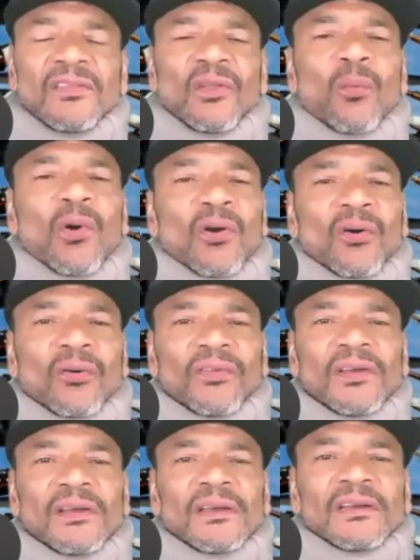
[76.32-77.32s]
in the
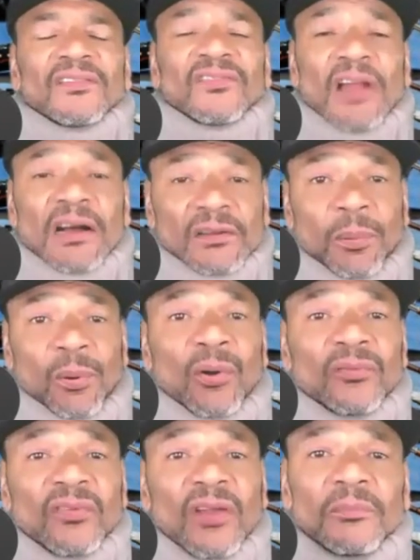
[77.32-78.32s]
world is Dr.
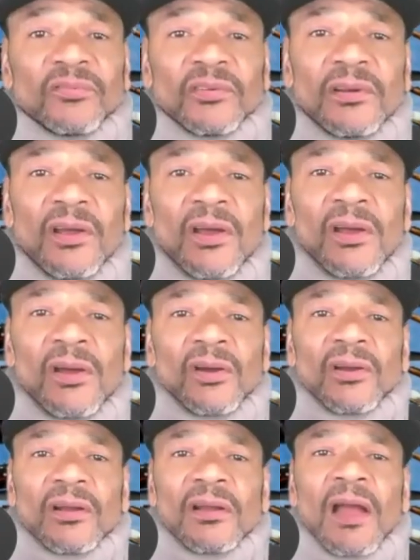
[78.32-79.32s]
Paul Thompson.
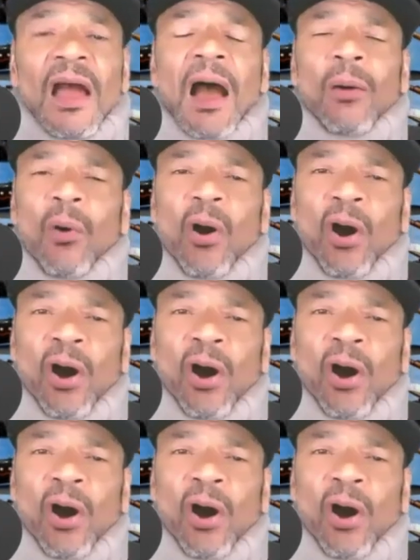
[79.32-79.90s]
How